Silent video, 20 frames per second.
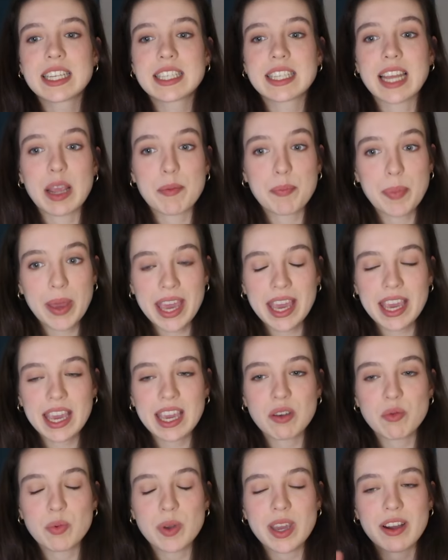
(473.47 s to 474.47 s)

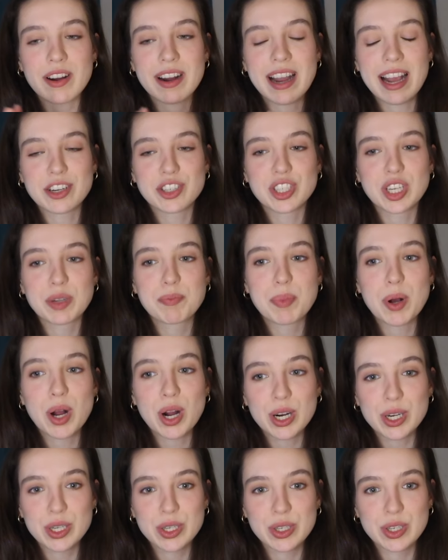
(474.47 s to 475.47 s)
Taipei, we are actually
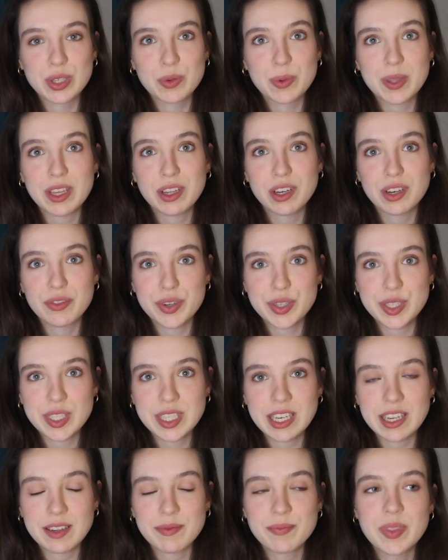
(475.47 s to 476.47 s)
partnered with the
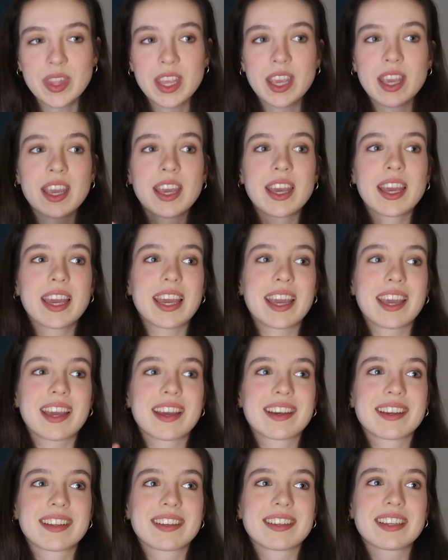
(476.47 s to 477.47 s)
university,
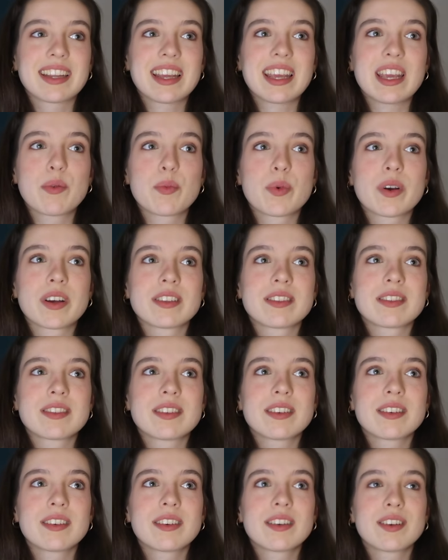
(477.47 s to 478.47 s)
and it
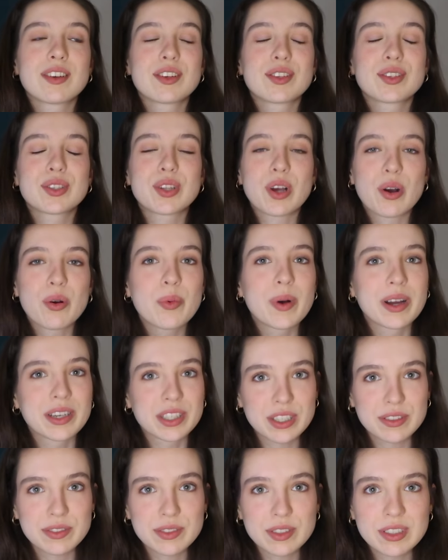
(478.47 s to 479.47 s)
was so
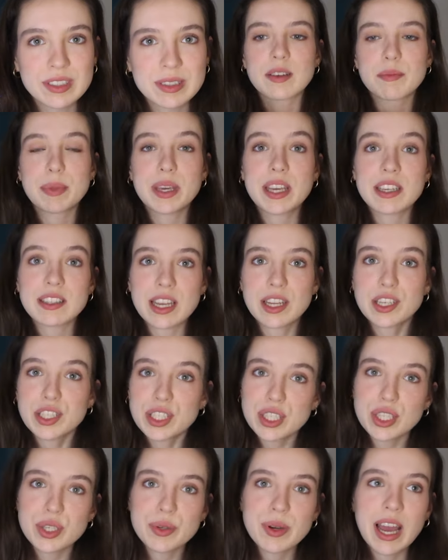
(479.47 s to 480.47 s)
wonderful because
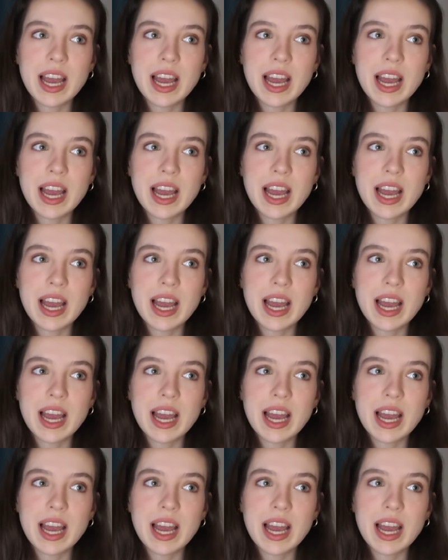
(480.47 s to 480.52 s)
NTU